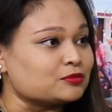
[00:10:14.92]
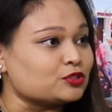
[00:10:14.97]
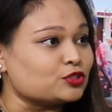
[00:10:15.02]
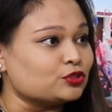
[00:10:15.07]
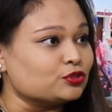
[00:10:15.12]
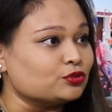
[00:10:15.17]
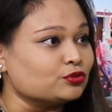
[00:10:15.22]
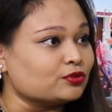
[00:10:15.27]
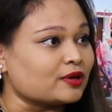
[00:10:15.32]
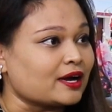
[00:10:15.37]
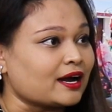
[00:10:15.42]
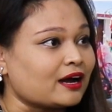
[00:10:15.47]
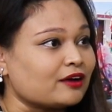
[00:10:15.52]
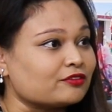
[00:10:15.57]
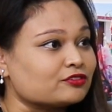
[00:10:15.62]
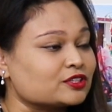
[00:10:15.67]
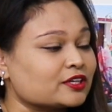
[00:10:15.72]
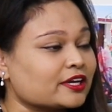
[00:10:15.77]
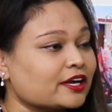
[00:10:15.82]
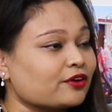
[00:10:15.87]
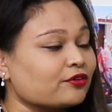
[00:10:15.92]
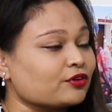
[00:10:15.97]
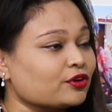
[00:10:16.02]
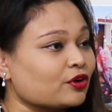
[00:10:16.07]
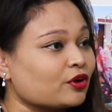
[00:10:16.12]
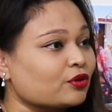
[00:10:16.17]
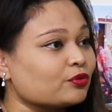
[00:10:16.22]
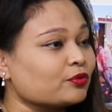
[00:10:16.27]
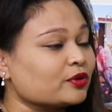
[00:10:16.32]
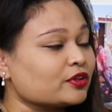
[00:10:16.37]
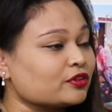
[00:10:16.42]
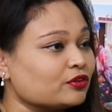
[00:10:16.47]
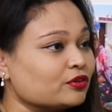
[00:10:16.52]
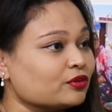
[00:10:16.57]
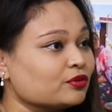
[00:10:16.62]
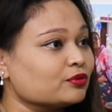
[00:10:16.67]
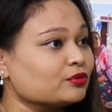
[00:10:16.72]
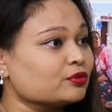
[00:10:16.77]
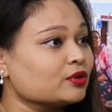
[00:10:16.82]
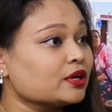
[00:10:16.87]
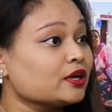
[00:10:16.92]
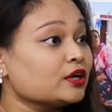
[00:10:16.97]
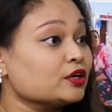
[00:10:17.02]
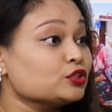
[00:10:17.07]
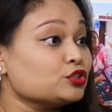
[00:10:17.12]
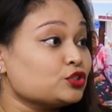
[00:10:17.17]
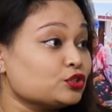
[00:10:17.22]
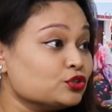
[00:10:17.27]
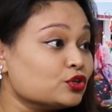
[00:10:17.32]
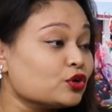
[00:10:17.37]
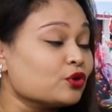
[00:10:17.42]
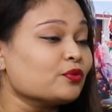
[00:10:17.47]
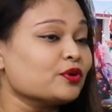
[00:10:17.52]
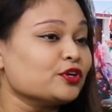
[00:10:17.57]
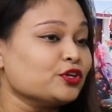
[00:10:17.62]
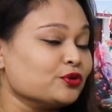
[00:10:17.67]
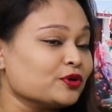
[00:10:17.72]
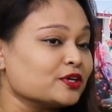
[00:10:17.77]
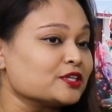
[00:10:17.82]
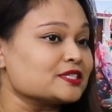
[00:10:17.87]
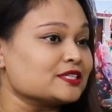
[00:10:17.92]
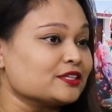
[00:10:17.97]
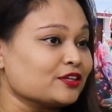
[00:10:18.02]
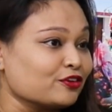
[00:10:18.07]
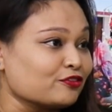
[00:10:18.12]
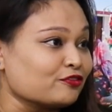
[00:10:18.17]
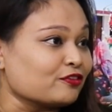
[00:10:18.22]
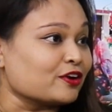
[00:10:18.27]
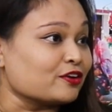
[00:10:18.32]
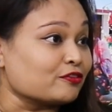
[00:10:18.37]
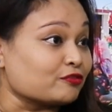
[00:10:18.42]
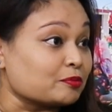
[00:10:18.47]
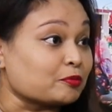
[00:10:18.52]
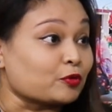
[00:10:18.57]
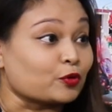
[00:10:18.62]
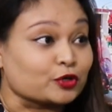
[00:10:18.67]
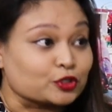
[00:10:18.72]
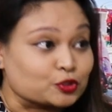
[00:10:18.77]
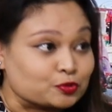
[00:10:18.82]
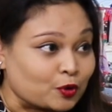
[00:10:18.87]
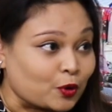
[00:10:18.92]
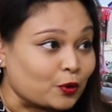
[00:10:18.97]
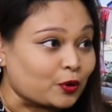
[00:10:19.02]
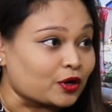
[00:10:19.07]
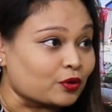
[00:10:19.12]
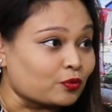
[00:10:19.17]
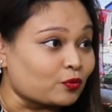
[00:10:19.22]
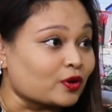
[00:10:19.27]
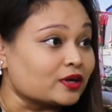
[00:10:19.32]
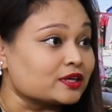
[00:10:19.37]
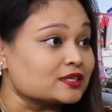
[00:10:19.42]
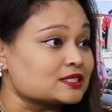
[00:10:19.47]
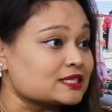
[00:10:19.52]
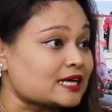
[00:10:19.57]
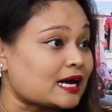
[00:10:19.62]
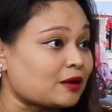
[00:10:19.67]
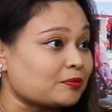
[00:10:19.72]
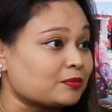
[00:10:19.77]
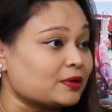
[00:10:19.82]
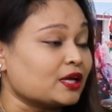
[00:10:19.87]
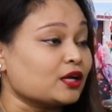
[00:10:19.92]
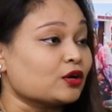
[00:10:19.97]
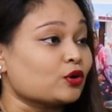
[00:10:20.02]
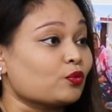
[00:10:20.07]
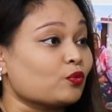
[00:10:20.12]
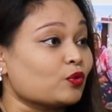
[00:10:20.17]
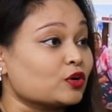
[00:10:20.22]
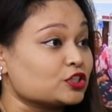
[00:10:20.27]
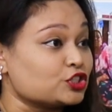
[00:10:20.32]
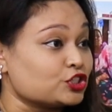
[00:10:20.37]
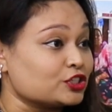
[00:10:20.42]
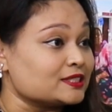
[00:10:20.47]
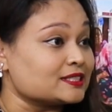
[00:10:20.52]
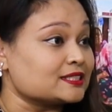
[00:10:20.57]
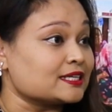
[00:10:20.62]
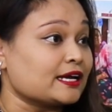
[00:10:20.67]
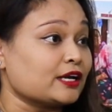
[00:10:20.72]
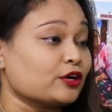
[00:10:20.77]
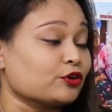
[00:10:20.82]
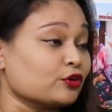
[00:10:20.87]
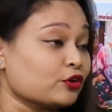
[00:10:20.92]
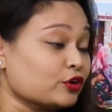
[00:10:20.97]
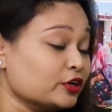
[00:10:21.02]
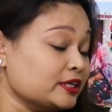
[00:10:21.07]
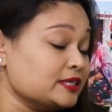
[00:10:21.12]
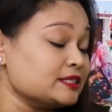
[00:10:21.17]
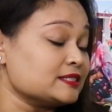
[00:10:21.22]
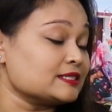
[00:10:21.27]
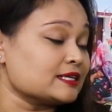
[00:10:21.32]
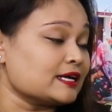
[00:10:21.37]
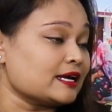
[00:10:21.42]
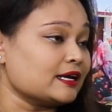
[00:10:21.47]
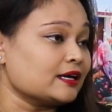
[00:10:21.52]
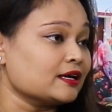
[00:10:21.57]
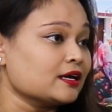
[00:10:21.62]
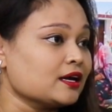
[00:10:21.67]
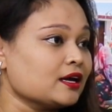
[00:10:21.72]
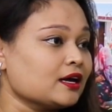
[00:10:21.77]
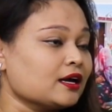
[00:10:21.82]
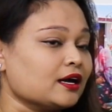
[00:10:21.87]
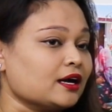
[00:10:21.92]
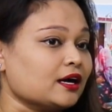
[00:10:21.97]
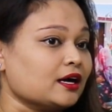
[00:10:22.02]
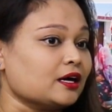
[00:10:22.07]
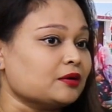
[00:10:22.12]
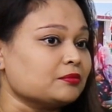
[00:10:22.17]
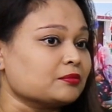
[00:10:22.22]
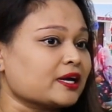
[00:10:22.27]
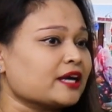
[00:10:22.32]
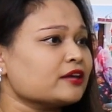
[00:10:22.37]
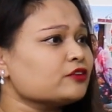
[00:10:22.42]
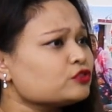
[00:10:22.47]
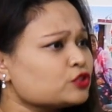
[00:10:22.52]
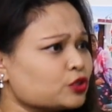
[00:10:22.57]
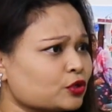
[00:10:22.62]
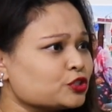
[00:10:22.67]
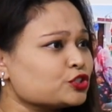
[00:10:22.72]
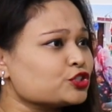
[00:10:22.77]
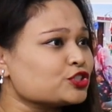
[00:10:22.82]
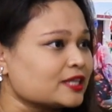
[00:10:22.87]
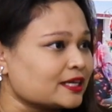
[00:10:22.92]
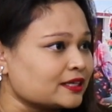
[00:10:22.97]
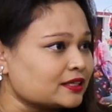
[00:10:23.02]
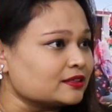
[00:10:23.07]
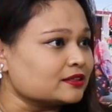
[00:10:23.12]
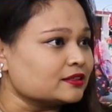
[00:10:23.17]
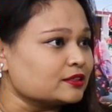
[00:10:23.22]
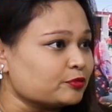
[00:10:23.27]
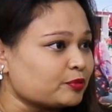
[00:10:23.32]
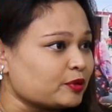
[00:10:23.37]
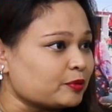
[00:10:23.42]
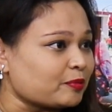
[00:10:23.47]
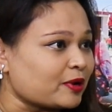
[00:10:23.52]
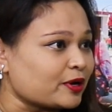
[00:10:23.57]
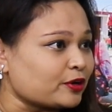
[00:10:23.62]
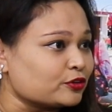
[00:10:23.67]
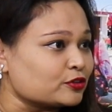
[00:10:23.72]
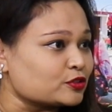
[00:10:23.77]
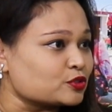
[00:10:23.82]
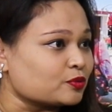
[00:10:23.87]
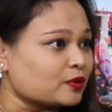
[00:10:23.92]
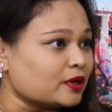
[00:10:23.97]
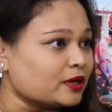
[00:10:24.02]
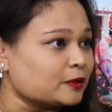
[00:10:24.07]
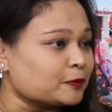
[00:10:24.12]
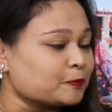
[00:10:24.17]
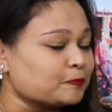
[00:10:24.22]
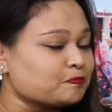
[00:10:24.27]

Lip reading: to have to carry on with you, to know when you are sitting in front of a mortgage broker what is happening or what she's saying or he's saying, kind of to understand it a little bit better as well.